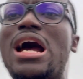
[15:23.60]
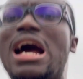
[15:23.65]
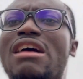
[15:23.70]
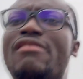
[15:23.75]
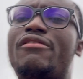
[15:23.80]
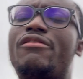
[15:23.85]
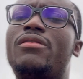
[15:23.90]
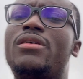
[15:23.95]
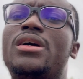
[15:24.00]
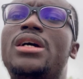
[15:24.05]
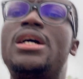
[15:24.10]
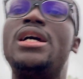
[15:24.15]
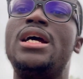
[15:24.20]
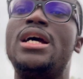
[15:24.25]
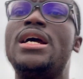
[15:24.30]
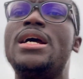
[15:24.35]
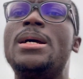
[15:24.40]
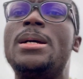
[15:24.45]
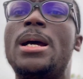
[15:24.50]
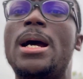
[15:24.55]
have
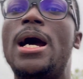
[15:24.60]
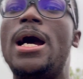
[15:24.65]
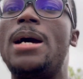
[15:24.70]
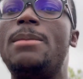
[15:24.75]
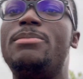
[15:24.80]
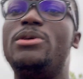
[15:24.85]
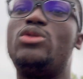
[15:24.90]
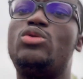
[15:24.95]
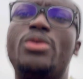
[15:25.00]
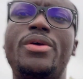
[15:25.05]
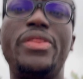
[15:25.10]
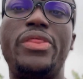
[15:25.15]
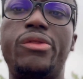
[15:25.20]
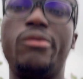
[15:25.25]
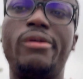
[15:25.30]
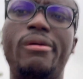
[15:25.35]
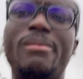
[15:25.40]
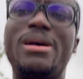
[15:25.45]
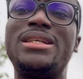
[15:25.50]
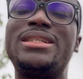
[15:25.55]
between
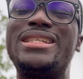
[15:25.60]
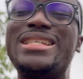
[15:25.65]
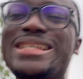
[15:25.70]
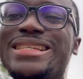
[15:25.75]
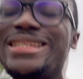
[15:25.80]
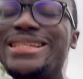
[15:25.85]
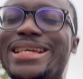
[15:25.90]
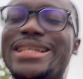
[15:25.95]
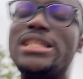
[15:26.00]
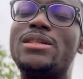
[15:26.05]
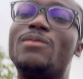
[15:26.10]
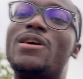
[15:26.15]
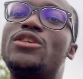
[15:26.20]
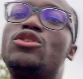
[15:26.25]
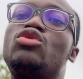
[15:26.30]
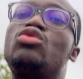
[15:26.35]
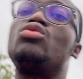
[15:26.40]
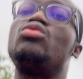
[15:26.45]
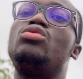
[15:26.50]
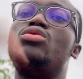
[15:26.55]
3 months and 6
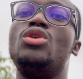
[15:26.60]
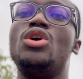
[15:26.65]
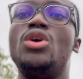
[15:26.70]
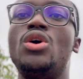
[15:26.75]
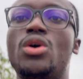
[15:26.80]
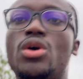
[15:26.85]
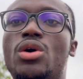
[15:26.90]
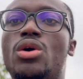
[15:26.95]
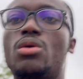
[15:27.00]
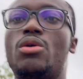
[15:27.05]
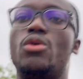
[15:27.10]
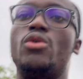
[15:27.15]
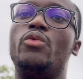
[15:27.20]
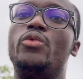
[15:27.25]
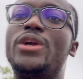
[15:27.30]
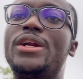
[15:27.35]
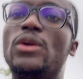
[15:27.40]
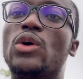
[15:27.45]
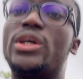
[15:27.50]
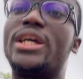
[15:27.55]
months to
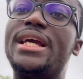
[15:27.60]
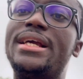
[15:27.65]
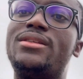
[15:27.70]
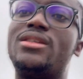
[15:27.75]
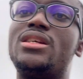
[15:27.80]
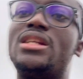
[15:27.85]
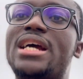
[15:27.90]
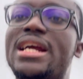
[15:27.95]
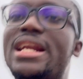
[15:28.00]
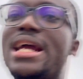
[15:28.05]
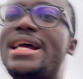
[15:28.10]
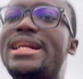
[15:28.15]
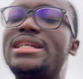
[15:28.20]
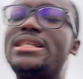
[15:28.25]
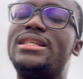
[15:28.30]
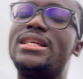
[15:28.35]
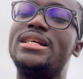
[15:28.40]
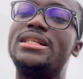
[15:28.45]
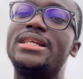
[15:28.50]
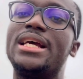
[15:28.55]
relocate to the United
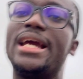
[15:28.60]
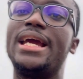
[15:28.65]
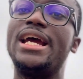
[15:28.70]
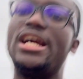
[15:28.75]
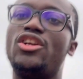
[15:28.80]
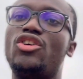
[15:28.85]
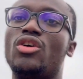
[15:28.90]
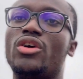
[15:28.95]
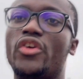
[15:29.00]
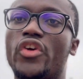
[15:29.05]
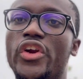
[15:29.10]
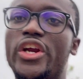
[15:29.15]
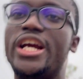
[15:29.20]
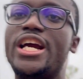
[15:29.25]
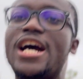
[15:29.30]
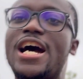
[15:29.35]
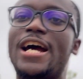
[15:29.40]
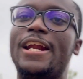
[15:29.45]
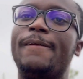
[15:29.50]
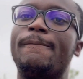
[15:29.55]
States and get your green
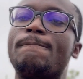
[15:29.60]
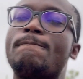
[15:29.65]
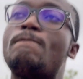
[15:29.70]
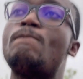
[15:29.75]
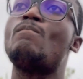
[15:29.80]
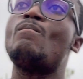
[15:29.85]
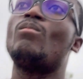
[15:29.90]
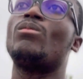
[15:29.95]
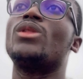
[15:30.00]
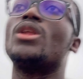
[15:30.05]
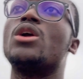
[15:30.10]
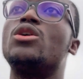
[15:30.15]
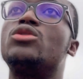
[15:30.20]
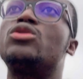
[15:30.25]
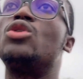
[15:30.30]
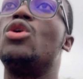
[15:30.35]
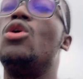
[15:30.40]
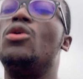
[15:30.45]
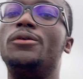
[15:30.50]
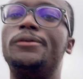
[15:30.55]
card.
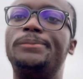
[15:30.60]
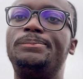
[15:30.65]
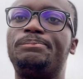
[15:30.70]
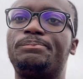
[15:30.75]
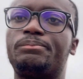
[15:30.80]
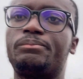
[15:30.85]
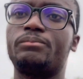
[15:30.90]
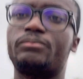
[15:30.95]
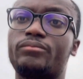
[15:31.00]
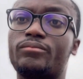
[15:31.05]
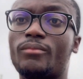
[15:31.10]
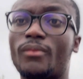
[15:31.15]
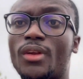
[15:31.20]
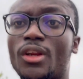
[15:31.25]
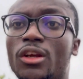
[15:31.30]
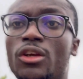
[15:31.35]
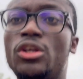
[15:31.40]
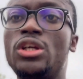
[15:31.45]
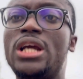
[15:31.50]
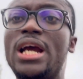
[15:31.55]
So
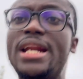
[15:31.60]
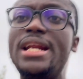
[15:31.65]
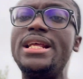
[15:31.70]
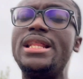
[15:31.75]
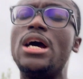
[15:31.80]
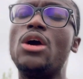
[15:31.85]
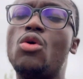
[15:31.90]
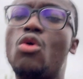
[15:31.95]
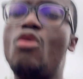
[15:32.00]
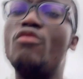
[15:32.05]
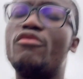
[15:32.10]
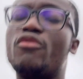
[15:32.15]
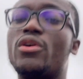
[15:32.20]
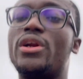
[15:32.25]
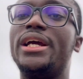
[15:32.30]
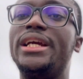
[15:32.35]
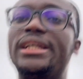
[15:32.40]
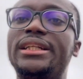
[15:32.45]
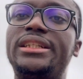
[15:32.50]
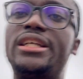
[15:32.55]
you can either go for
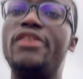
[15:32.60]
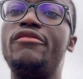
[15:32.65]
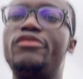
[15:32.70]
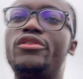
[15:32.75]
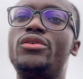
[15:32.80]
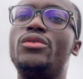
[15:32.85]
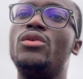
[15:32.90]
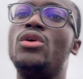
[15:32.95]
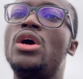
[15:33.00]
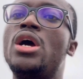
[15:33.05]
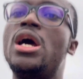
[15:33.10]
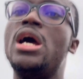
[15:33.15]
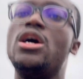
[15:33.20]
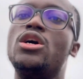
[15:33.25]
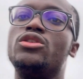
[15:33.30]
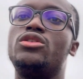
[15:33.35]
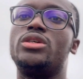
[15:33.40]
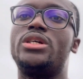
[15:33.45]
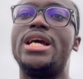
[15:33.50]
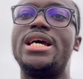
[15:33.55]
the interview
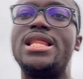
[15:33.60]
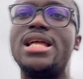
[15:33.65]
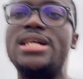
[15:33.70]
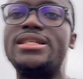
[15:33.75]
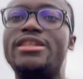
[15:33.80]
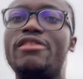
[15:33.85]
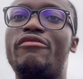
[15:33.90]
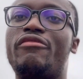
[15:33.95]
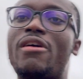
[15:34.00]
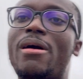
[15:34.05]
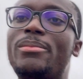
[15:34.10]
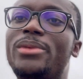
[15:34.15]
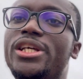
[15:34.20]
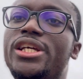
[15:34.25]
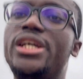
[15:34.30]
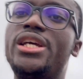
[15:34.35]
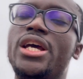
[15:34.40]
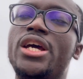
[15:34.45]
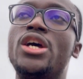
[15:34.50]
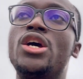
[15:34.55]
together as a
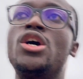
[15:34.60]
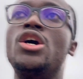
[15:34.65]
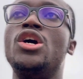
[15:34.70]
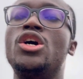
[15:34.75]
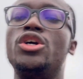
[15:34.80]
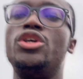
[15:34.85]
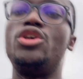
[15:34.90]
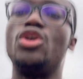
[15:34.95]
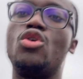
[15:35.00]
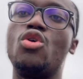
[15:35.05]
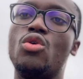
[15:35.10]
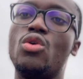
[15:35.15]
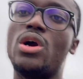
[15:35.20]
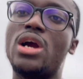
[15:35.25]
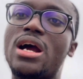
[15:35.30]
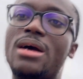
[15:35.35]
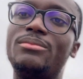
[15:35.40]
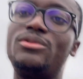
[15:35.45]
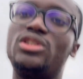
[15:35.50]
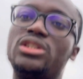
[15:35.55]
family, you're going to
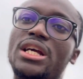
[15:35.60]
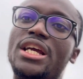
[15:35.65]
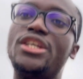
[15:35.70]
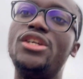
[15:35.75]
come to the